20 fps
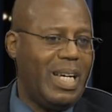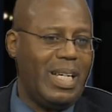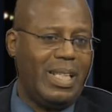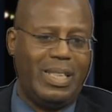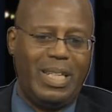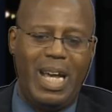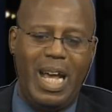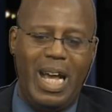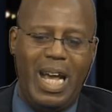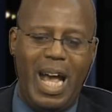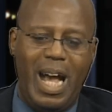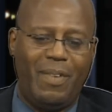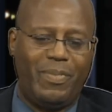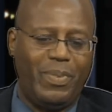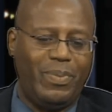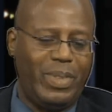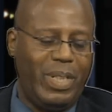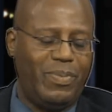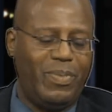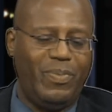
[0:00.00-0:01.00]
have
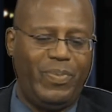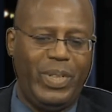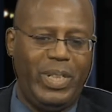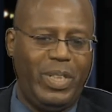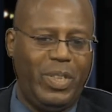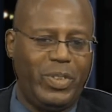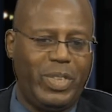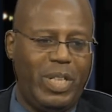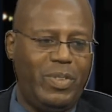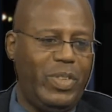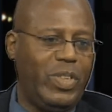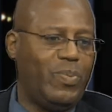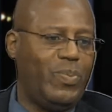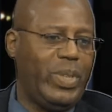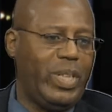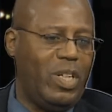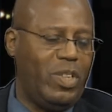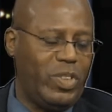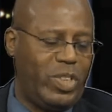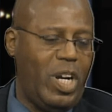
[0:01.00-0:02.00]
some different videos that
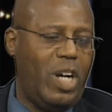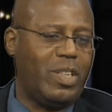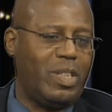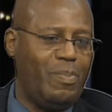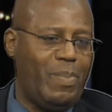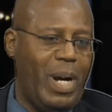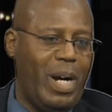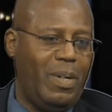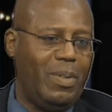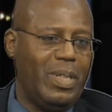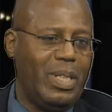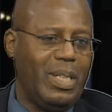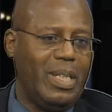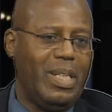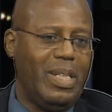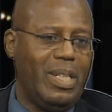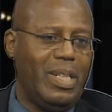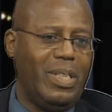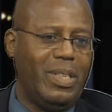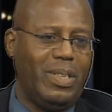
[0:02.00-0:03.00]
we're gonna talk about.
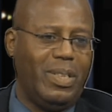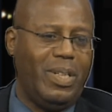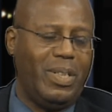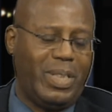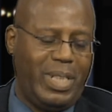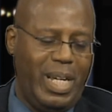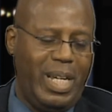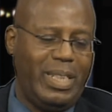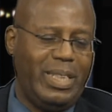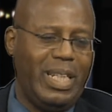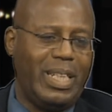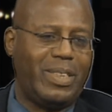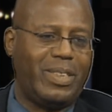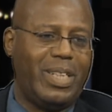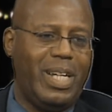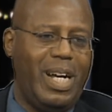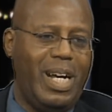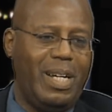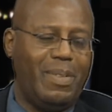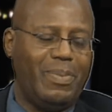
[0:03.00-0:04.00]
Okay, next
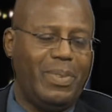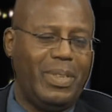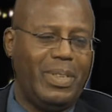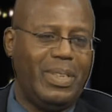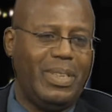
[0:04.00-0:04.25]
time.